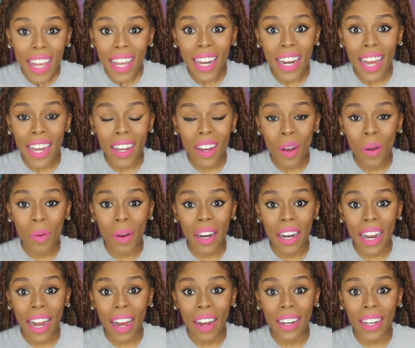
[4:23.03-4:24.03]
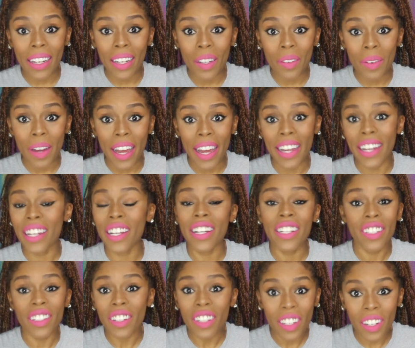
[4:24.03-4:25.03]
it ain't gonna work out anyway,
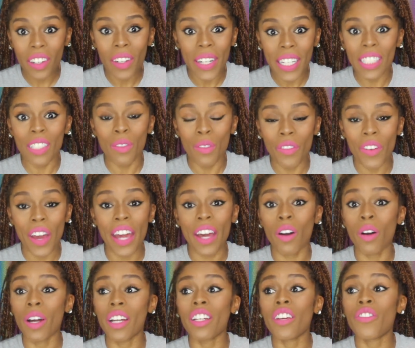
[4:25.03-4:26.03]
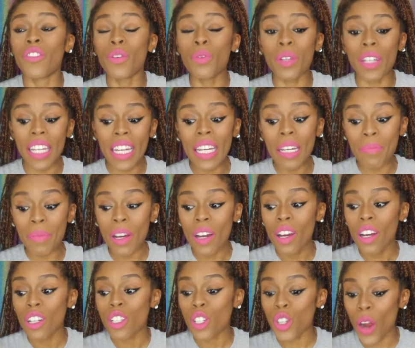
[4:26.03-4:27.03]
and you're going to fail. And if you keep
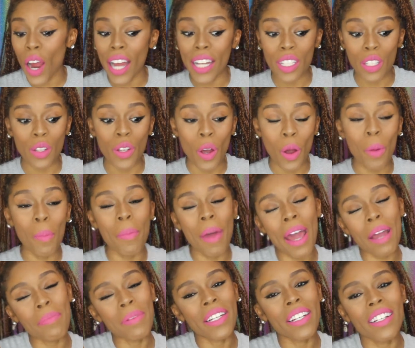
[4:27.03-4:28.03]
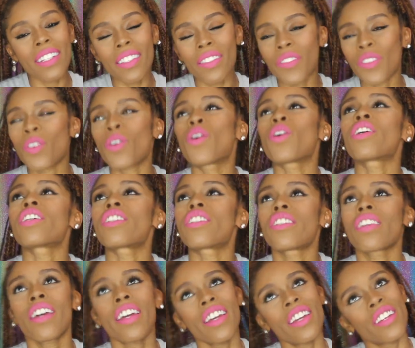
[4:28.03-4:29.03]
trying to go back, because of
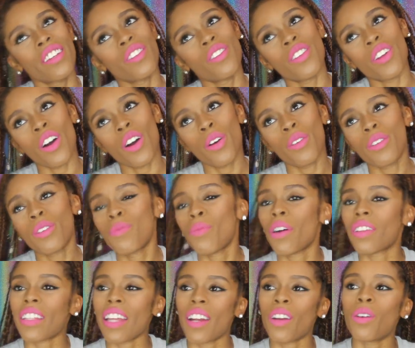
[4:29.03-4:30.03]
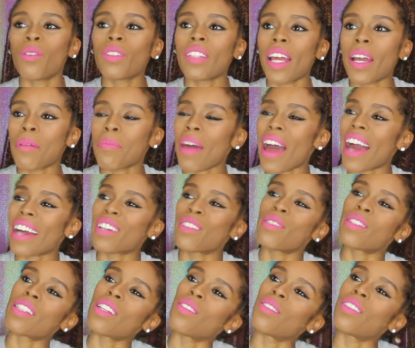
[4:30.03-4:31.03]
course, you know, you want that old thing back,
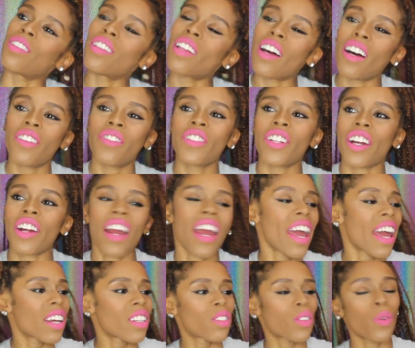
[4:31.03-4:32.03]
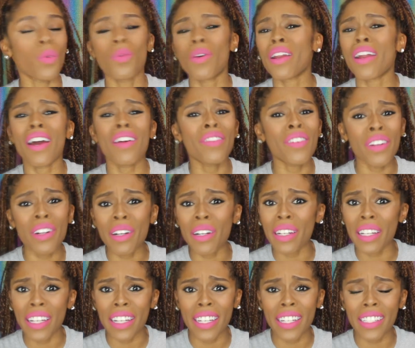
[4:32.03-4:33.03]
you still love your ex or whatever
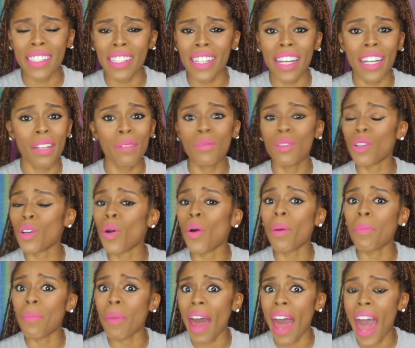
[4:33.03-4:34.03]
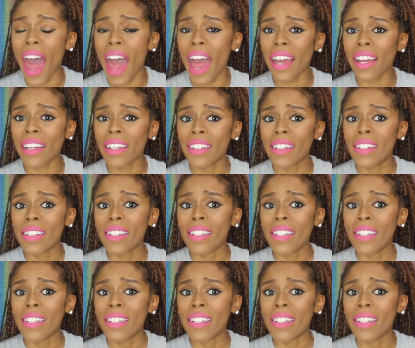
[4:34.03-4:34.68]
it is that keeps you going back,